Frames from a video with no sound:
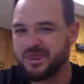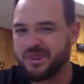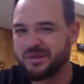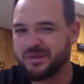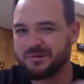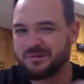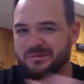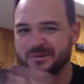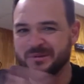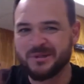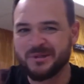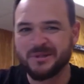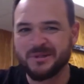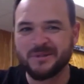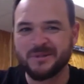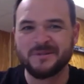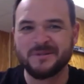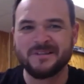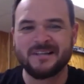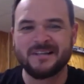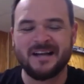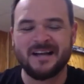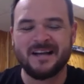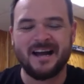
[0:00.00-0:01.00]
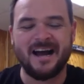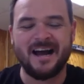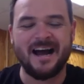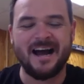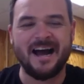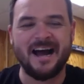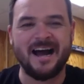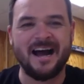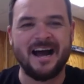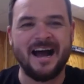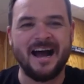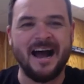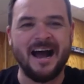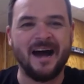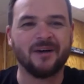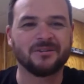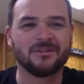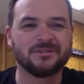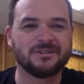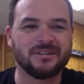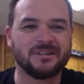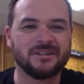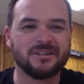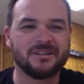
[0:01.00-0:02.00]

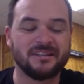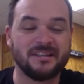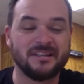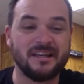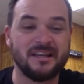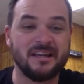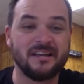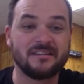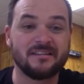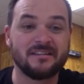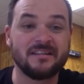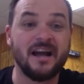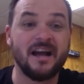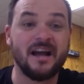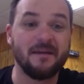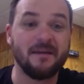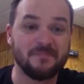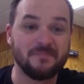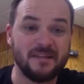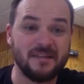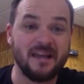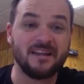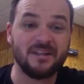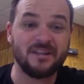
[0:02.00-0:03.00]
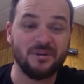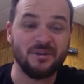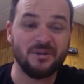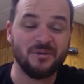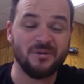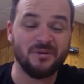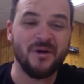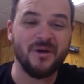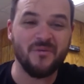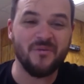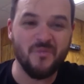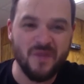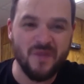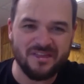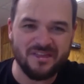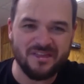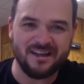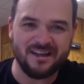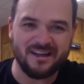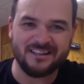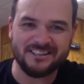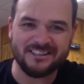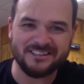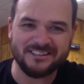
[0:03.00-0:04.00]
throughout the time that you are with
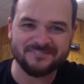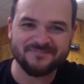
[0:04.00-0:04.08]
us.